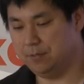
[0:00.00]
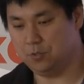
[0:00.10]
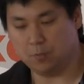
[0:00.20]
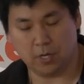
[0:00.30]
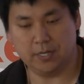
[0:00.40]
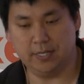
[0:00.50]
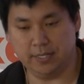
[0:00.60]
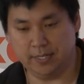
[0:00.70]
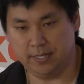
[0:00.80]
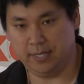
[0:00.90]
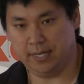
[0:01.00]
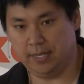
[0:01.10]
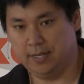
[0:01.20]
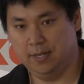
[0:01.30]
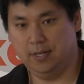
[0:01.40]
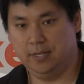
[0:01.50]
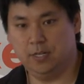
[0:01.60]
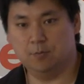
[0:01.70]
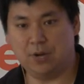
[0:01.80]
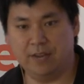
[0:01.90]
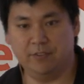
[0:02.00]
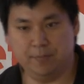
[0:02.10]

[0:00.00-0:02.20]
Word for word: do marketing in a you know private